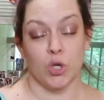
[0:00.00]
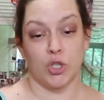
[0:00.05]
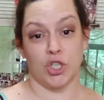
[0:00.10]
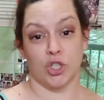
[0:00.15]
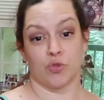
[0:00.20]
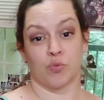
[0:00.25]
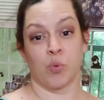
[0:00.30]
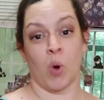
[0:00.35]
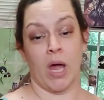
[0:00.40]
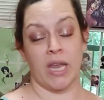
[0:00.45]
could
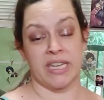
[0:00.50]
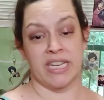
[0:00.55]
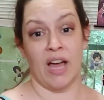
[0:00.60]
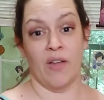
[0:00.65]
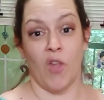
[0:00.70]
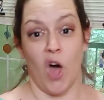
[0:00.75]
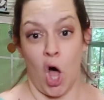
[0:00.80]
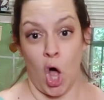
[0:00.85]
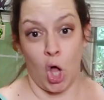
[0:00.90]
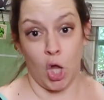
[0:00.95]
just run
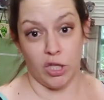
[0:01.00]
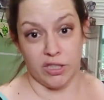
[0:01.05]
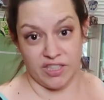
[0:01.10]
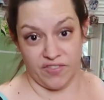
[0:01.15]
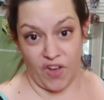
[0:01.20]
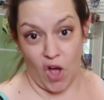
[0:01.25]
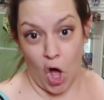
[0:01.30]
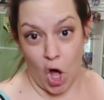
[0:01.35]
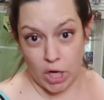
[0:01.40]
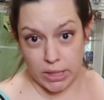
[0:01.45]
down the halls
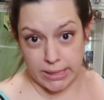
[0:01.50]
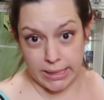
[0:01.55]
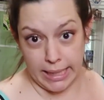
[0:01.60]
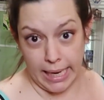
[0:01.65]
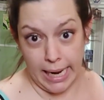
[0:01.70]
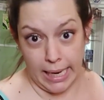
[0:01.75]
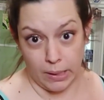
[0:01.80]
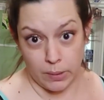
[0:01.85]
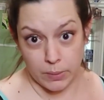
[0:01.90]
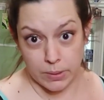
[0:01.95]
of a haunted
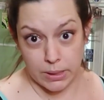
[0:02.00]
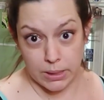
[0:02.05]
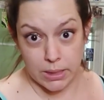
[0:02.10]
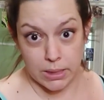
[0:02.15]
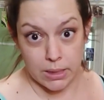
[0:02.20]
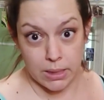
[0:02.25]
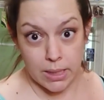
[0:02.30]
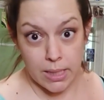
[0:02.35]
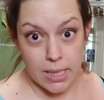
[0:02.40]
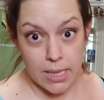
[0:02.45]

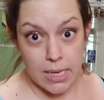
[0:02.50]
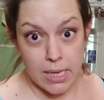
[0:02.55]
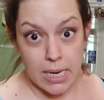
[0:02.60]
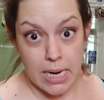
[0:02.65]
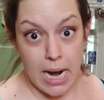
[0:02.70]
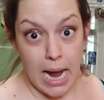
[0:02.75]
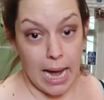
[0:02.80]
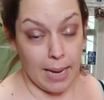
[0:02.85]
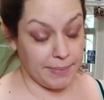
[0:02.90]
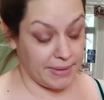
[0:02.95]
house.
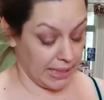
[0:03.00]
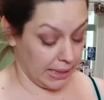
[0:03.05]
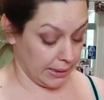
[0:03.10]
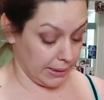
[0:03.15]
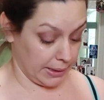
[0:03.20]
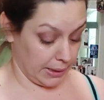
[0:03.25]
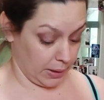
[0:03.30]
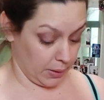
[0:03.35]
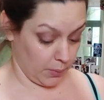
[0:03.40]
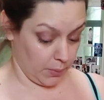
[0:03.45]
I'm
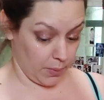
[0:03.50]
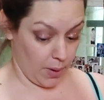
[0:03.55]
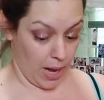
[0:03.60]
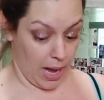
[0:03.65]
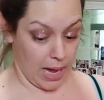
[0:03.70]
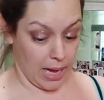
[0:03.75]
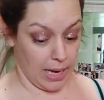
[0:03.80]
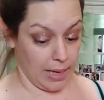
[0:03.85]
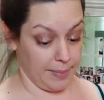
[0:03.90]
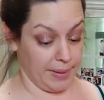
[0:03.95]
telling you,
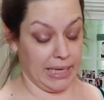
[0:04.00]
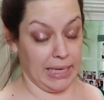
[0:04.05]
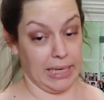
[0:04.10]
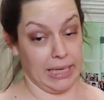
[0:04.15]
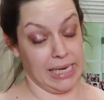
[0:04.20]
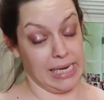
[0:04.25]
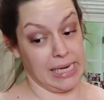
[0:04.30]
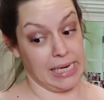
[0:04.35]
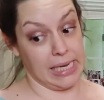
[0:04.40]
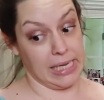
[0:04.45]
I
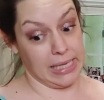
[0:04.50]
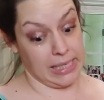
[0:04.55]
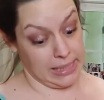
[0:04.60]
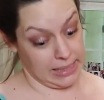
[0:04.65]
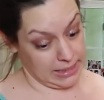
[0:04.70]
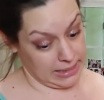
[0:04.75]
mean,